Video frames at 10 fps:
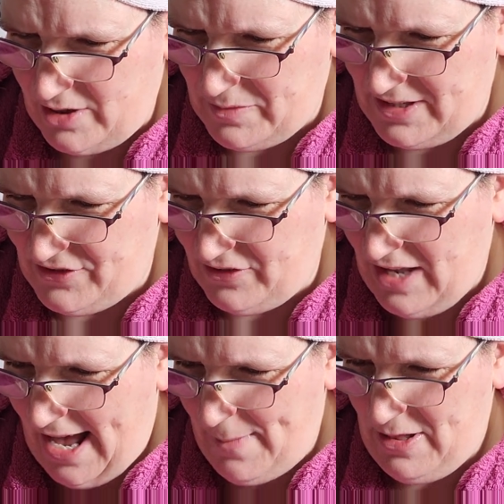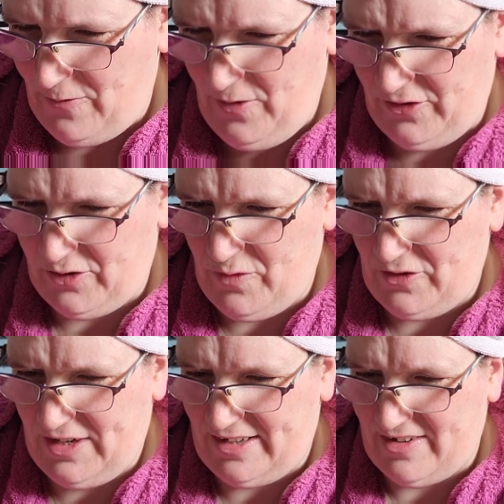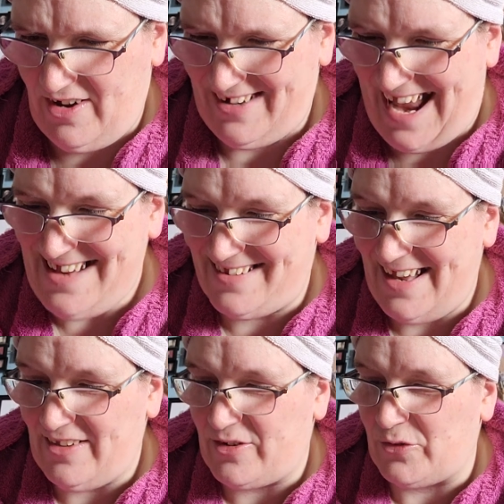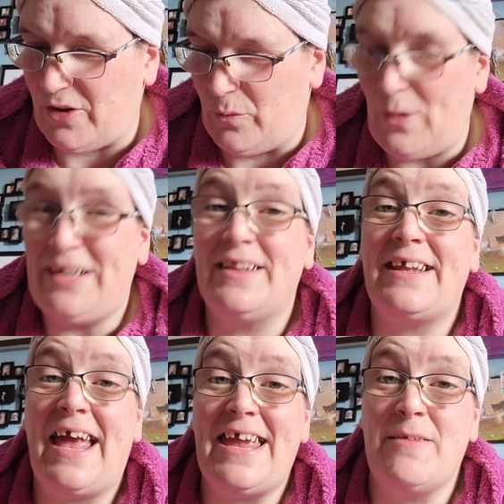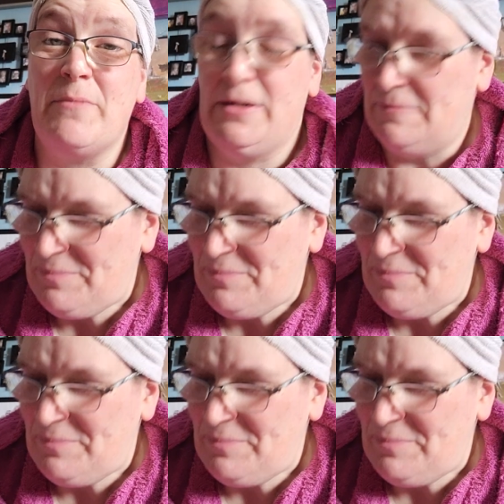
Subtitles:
combinations and be the first devotee to earn 8 tentacles and win the game.